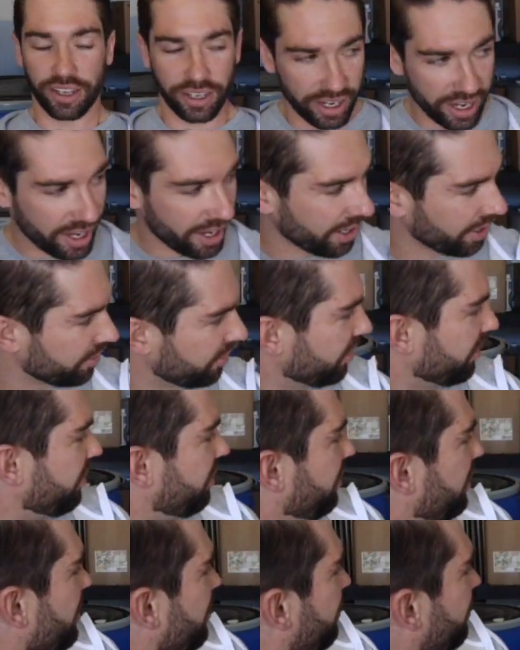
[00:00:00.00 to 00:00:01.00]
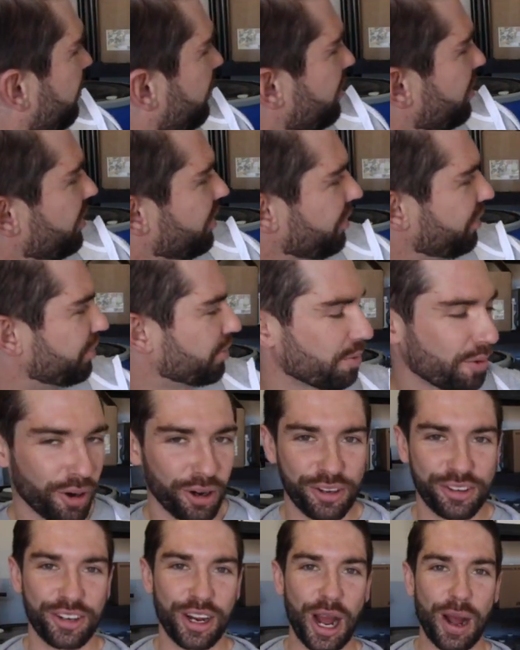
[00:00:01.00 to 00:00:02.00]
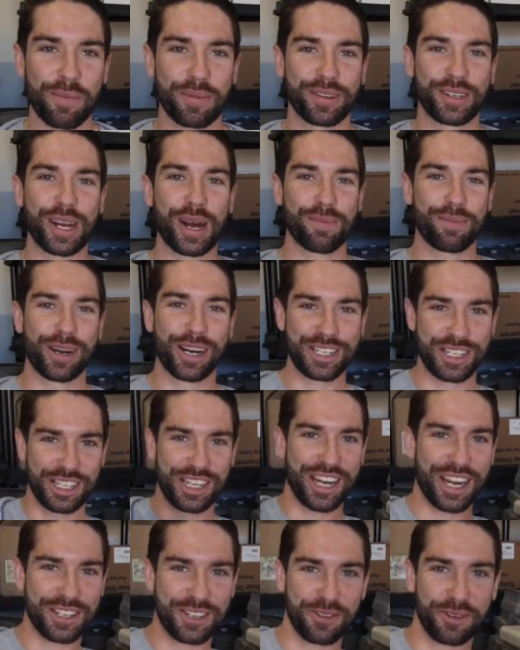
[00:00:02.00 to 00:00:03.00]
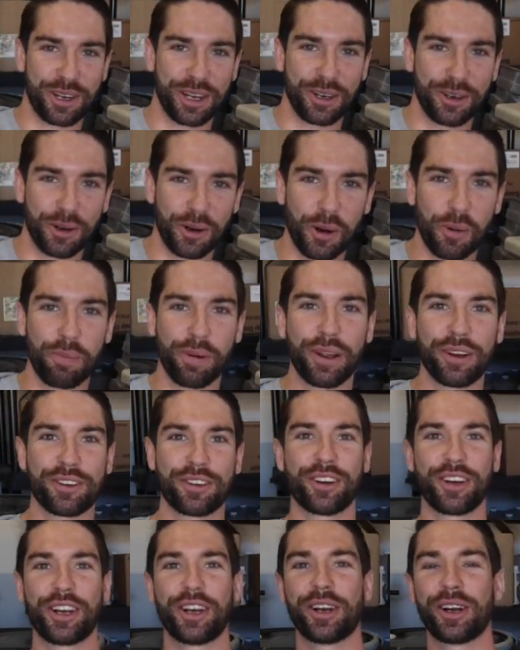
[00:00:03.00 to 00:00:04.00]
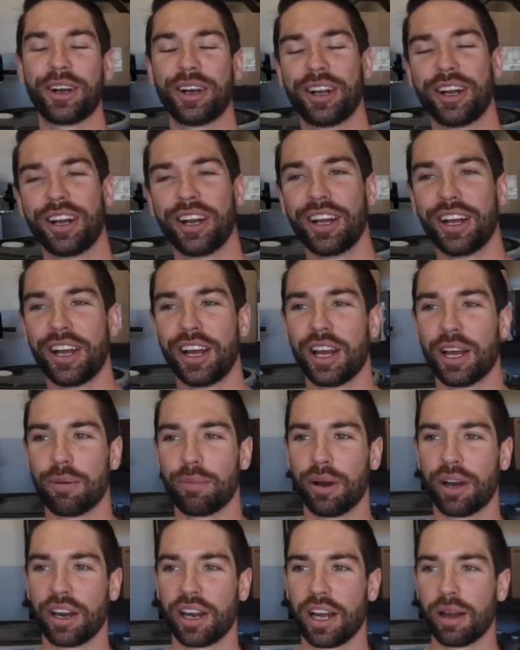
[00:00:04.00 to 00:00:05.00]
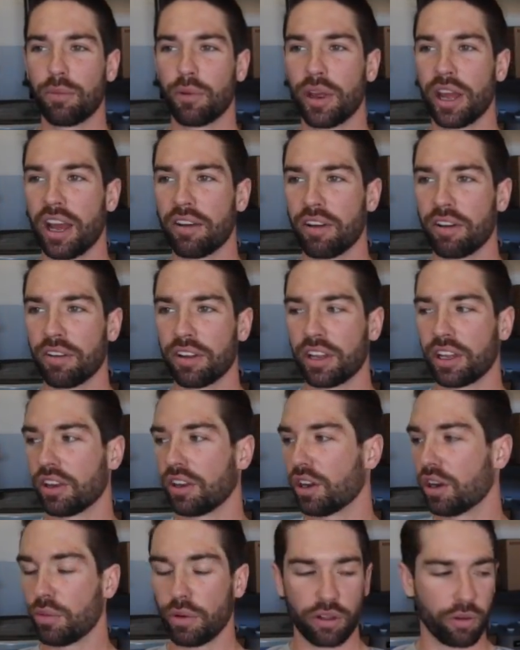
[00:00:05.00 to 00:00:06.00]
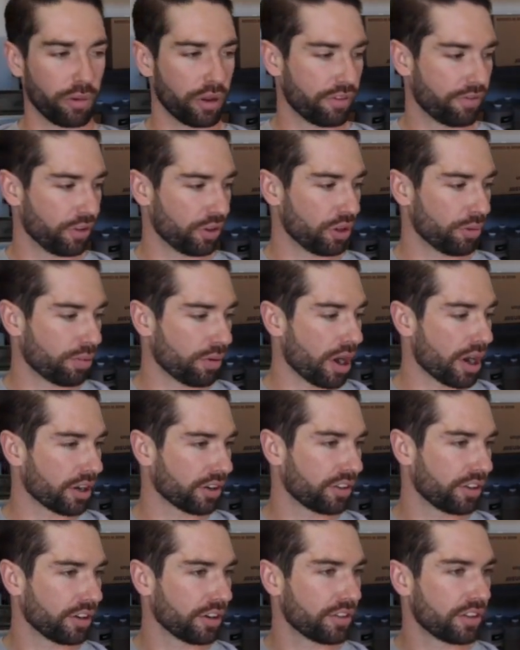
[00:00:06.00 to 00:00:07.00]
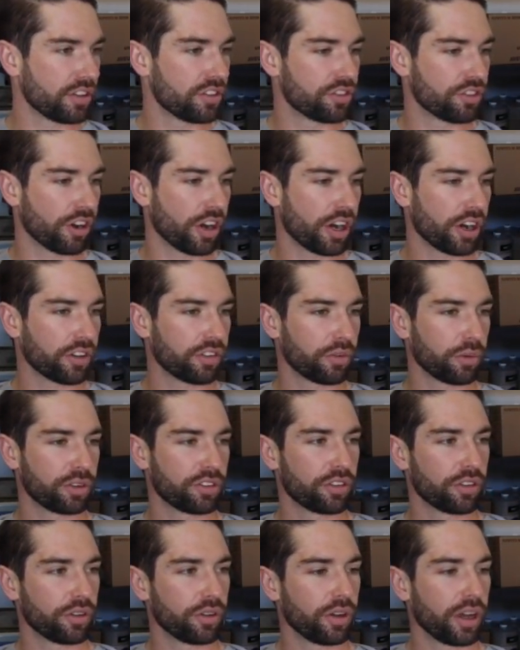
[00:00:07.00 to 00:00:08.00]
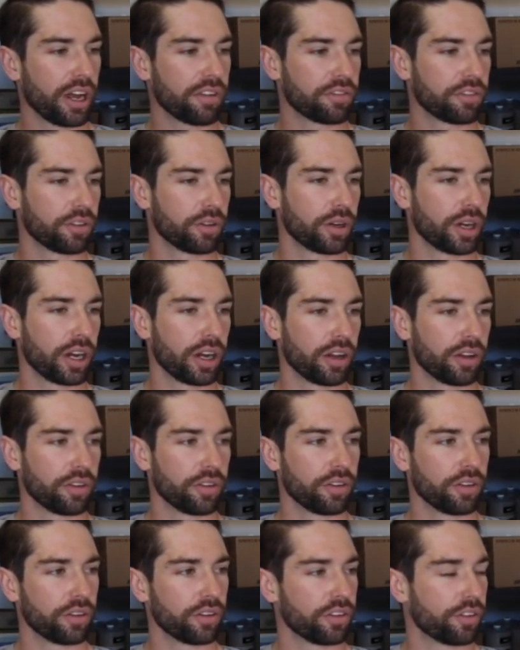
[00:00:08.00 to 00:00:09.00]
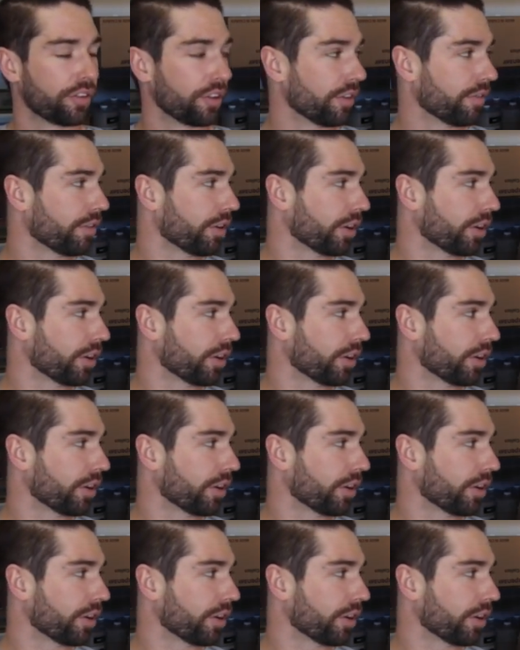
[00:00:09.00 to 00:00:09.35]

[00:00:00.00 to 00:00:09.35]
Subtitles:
Yeah, as you can see, this is the workshop. It's not much, you guys don't get a whole picture here. But we have everything, you know. We fill the product here in these jugs, which it'll have to sit